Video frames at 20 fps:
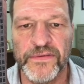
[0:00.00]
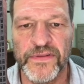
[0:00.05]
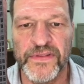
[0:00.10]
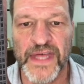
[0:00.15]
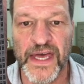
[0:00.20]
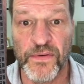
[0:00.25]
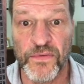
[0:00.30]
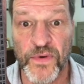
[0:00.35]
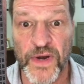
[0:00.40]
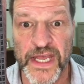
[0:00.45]

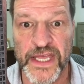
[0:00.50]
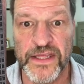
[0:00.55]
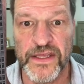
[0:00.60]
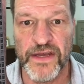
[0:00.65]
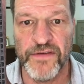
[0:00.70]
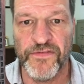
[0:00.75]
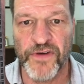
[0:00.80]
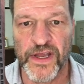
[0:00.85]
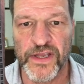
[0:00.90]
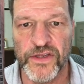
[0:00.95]

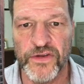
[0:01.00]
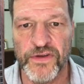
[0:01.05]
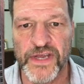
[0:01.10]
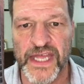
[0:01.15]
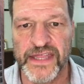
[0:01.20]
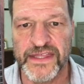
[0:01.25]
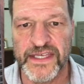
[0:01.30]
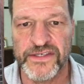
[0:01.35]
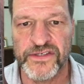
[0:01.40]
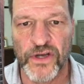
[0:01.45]
if you
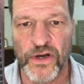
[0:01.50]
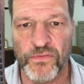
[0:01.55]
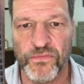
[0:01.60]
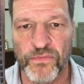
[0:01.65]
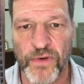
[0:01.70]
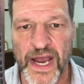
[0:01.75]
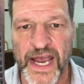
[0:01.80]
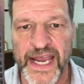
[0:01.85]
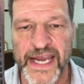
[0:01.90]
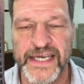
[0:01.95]
get this all
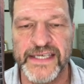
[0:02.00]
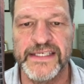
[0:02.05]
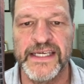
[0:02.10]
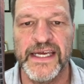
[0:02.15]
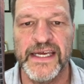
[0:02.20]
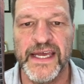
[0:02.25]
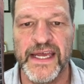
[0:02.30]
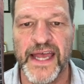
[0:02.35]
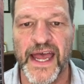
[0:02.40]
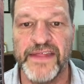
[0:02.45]
right
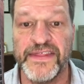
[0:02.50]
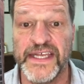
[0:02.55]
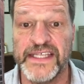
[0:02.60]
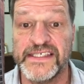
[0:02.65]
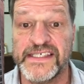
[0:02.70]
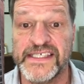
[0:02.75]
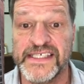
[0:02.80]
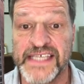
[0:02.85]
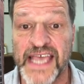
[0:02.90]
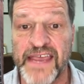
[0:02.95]
and then
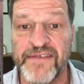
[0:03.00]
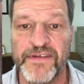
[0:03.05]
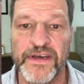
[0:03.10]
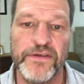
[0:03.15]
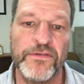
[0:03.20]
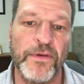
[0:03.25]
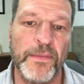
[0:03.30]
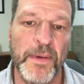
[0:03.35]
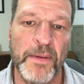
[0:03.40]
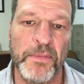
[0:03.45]
save
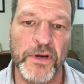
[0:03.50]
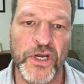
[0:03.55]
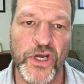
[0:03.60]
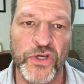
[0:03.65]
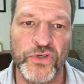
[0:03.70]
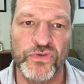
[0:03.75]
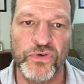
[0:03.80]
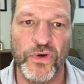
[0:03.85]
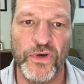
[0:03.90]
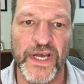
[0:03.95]
it, remember to
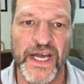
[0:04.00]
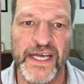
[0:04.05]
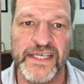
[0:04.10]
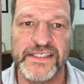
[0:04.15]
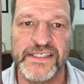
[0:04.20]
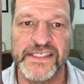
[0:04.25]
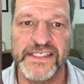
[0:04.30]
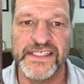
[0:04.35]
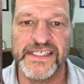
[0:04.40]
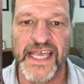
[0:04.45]
Control
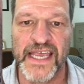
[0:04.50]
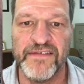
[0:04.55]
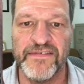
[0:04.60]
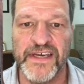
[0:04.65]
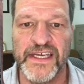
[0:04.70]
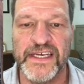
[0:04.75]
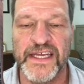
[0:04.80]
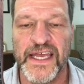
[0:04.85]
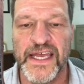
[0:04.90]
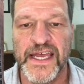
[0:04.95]
S to save
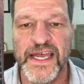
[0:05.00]
it,